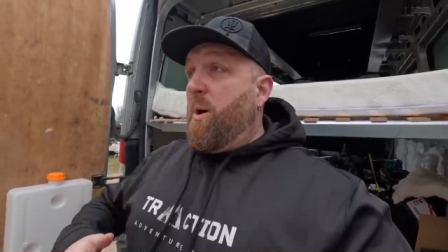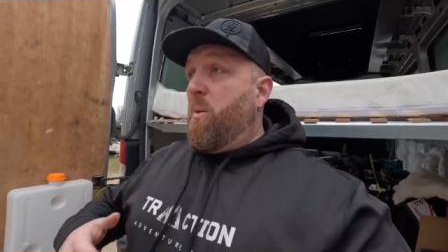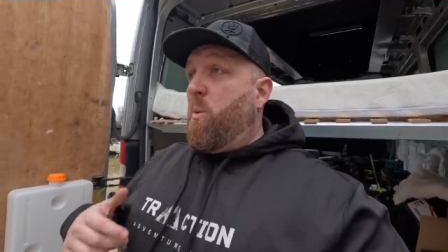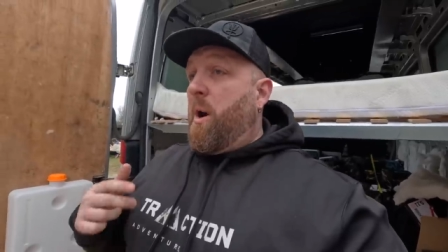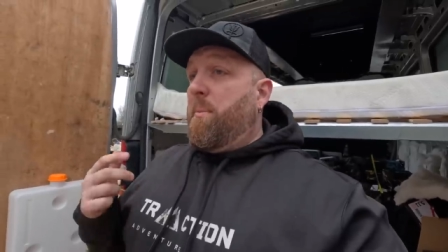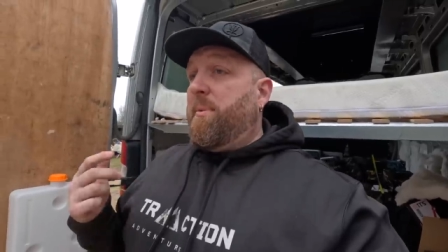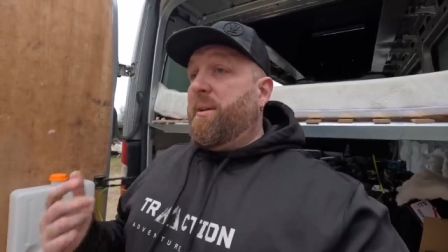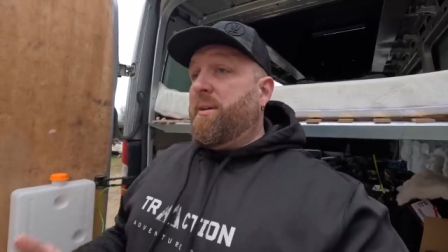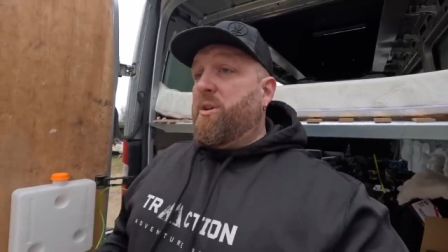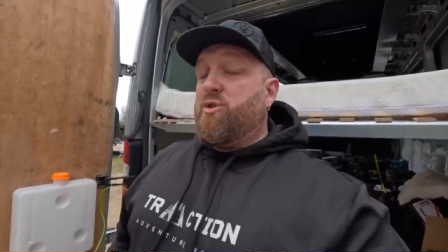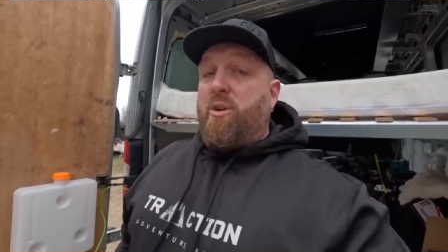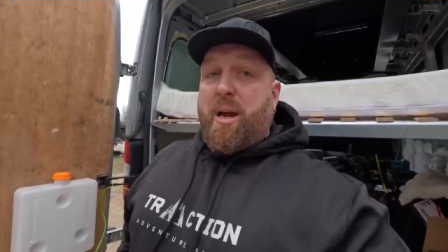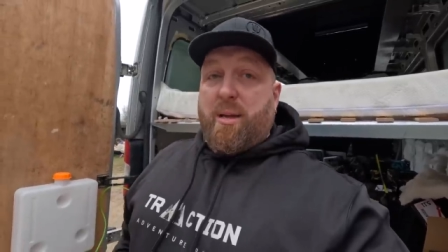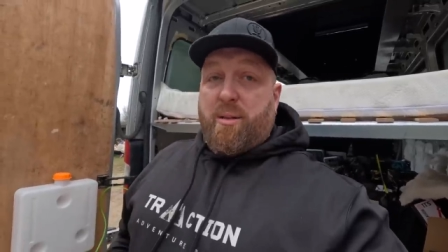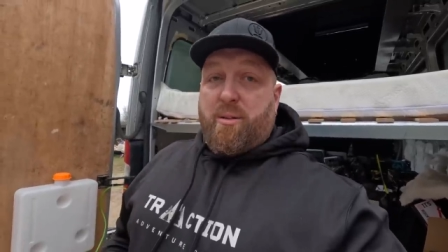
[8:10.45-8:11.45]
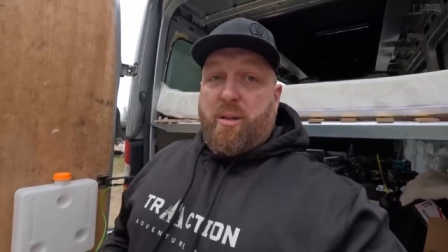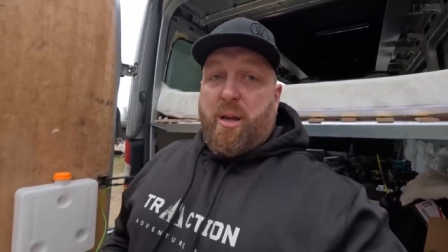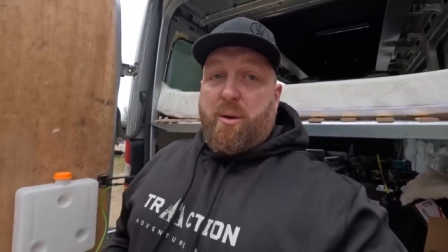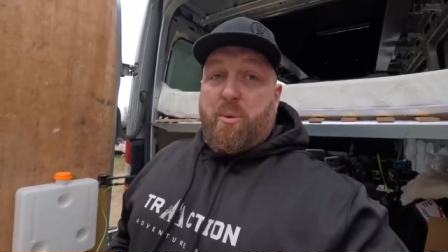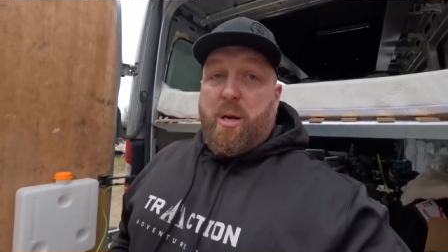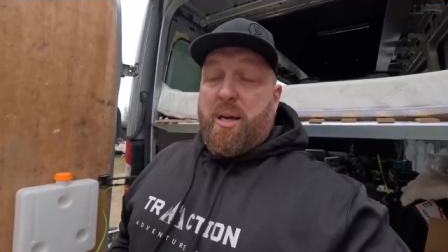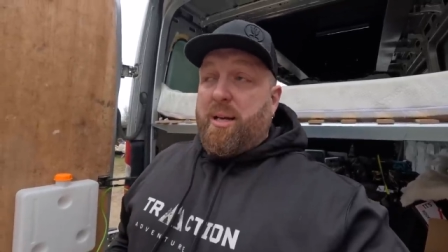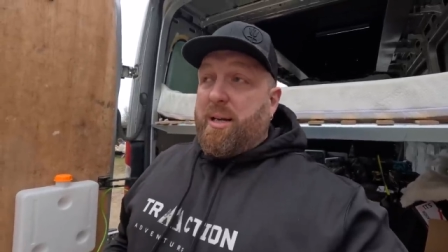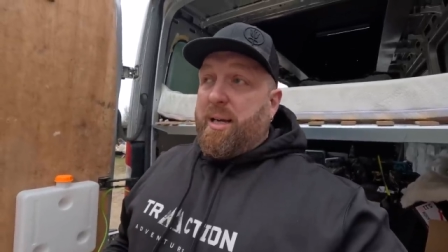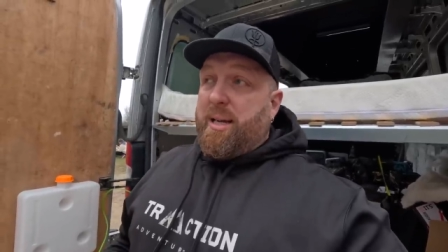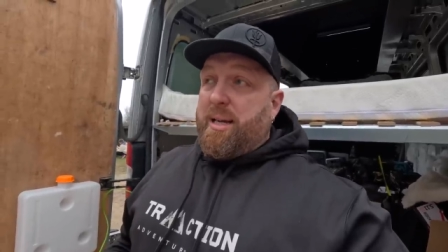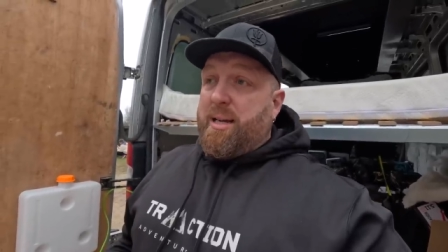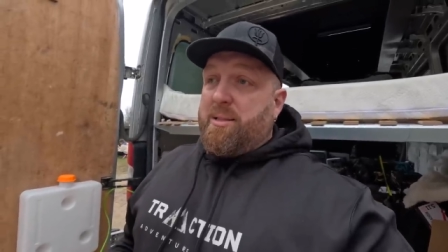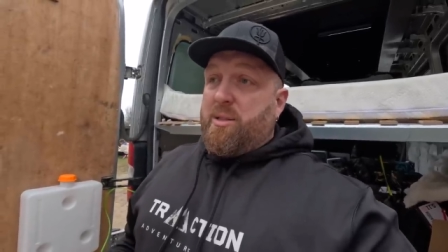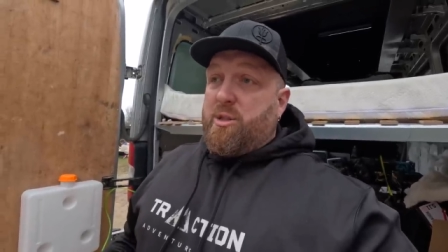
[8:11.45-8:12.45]
What I'm going to try and do
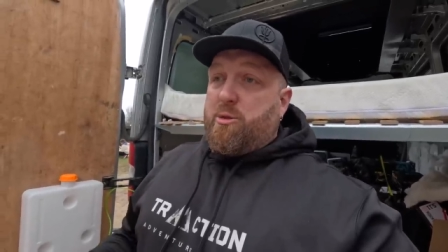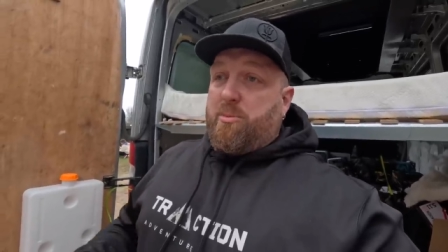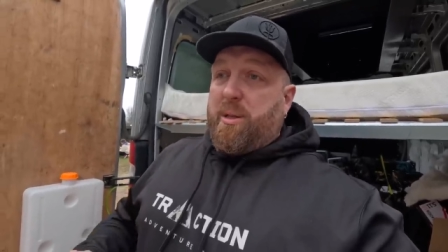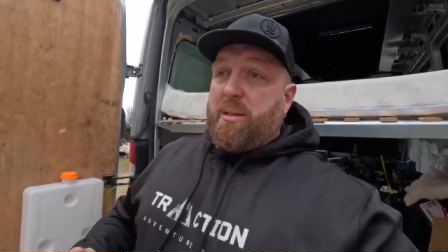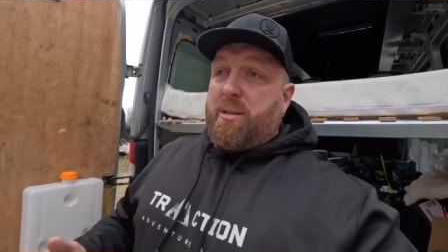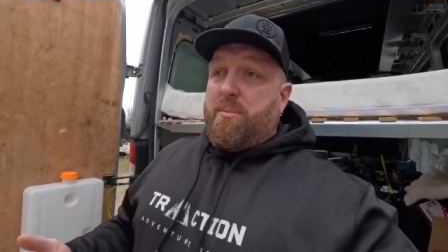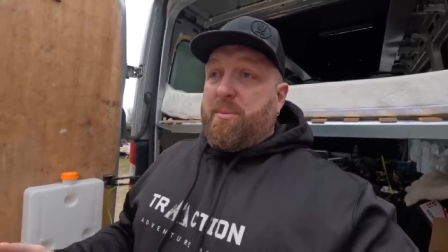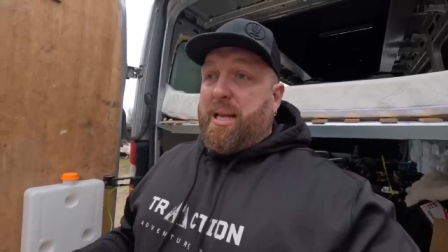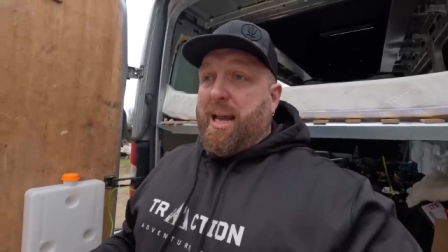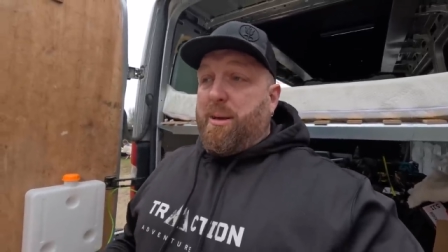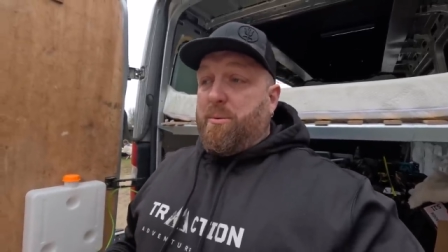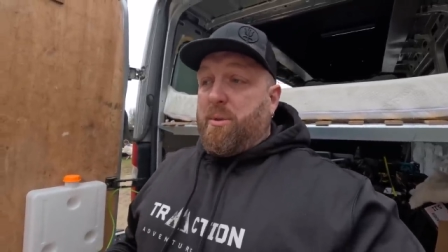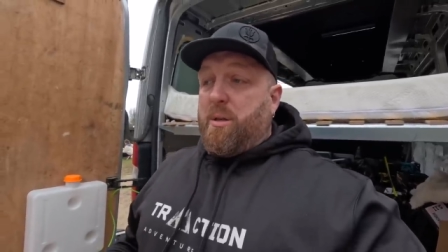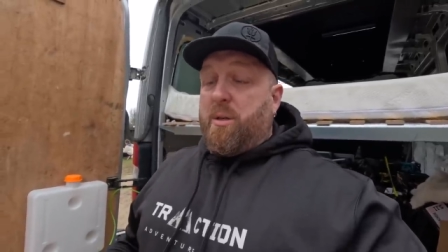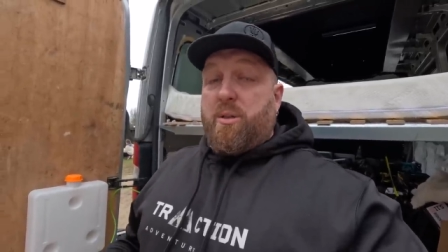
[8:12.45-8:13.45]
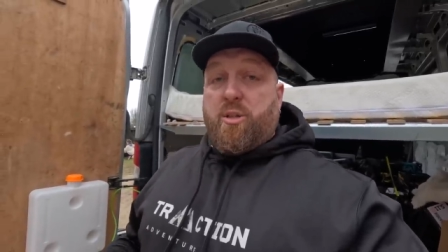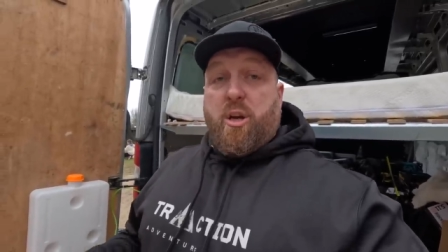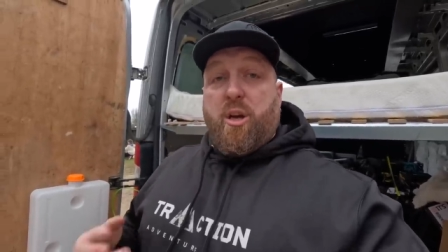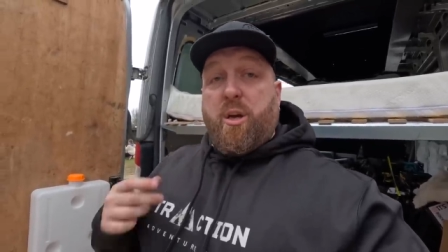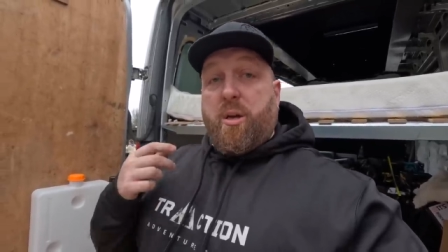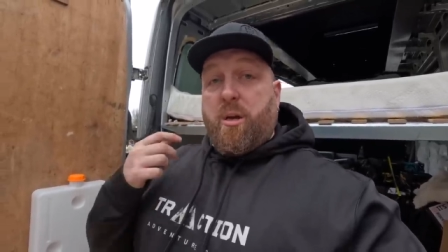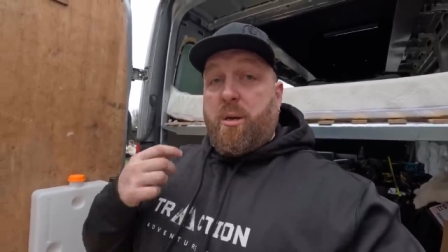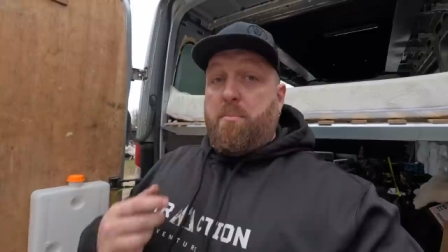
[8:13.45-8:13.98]
is split them down to,